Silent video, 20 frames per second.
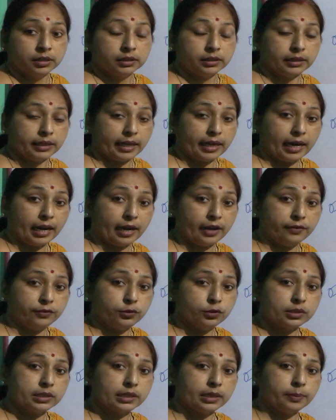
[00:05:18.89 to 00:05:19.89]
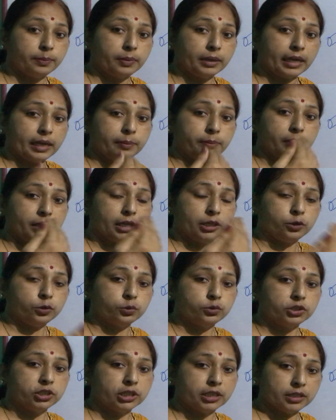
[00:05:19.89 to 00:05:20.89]
They have to supply blood
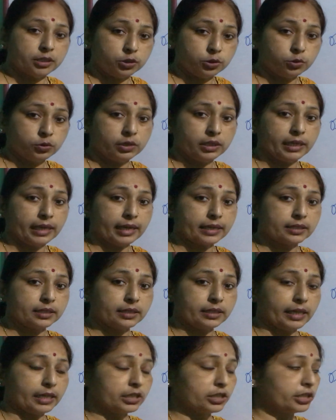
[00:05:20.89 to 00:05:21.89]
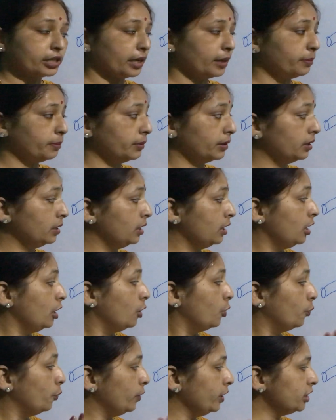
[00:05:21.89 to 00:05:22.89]
to just to the next chamber,
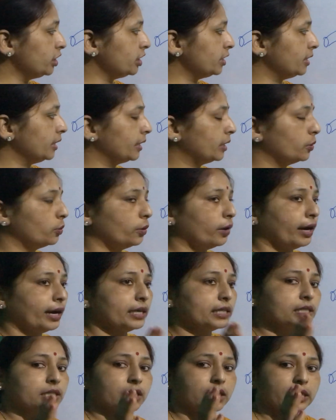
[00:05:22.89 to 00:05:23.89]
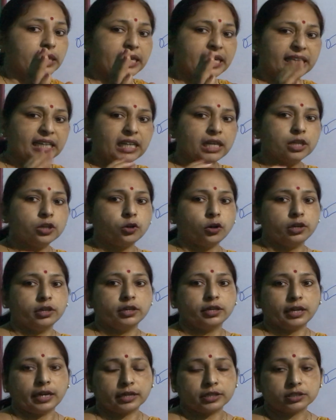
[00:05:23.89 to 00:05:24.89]
which requires a little
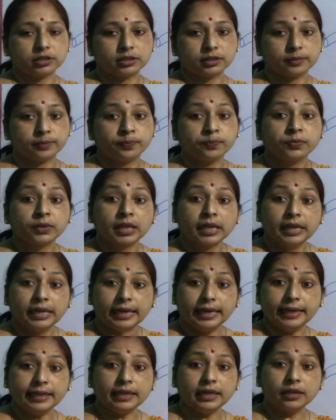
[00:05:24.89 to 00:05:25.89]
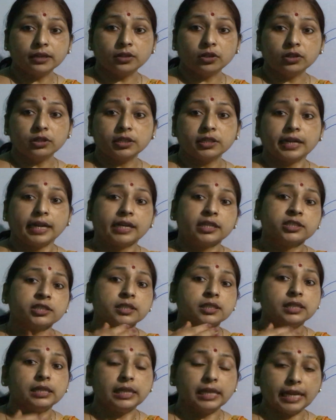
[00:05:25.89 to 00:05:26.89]
contraction. Little
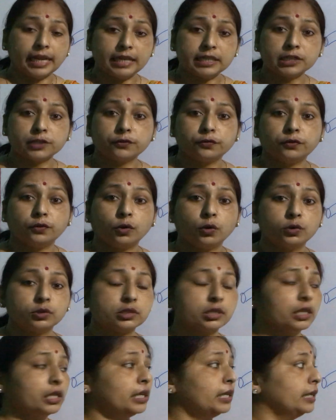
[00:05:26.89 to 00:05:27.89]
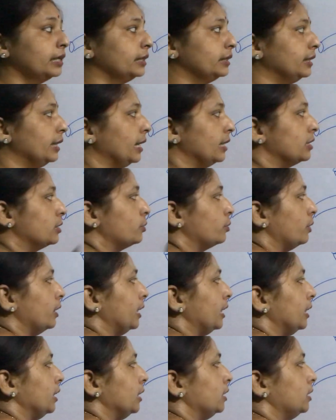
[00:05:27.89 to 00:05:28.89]
contraction, less force. That's why
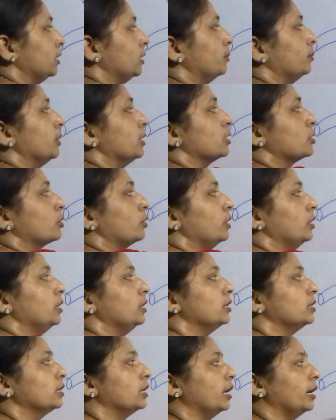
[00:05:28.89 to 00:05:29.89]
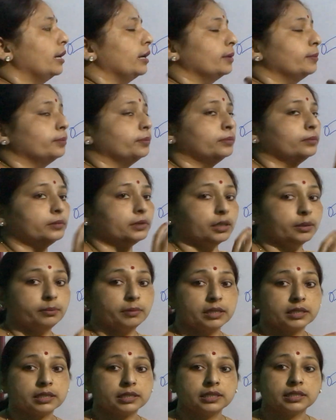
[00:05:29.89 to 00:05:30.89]
the the
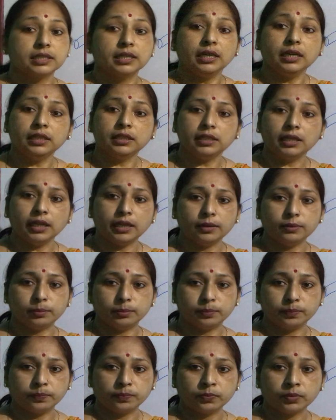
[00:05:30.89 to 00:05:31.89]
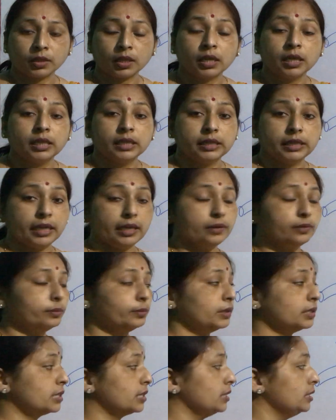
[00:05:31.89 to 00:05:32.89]
muscles are thin. Thin
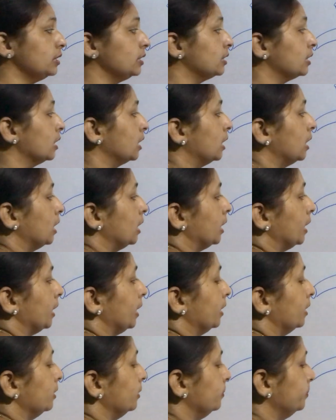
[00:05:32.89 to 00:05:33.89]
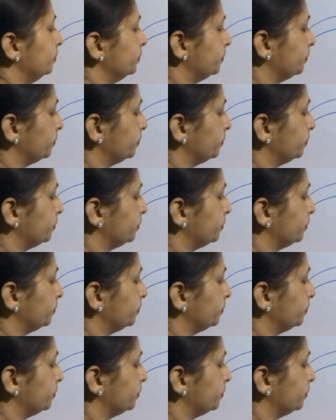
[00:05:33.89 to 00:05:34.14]
muscles. Here,